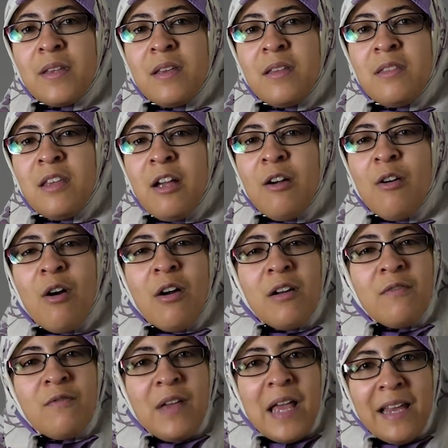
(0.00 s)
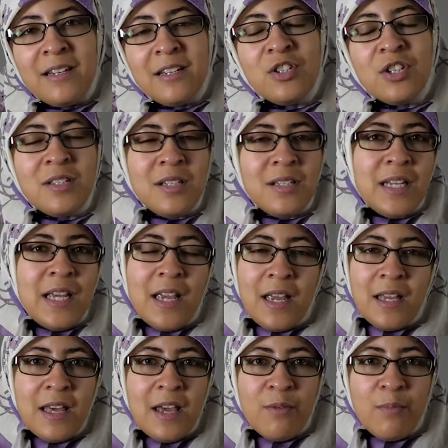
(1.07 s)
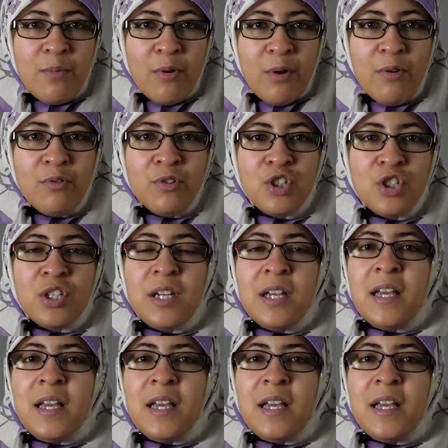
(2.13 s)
there are advantages to taking that approach.